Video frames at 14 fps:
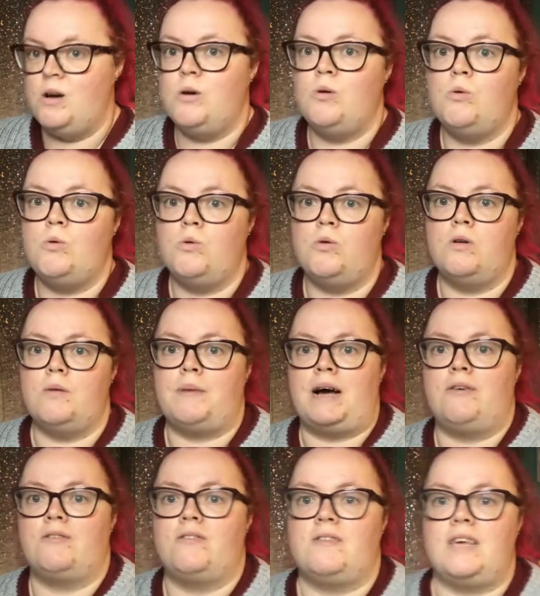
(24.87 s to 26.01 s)
all about
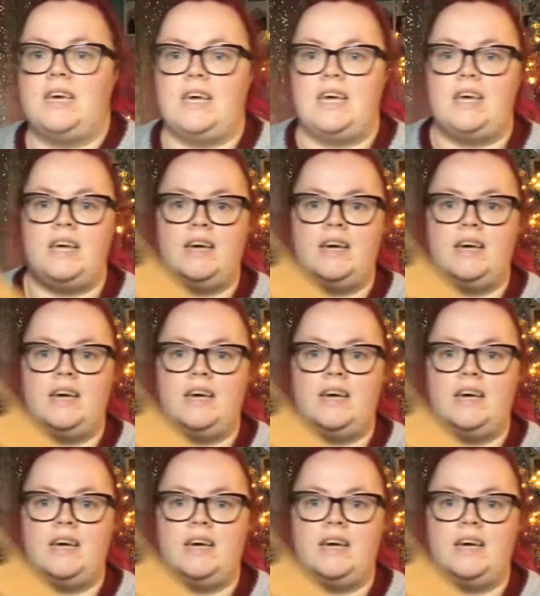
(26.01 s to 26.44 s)
the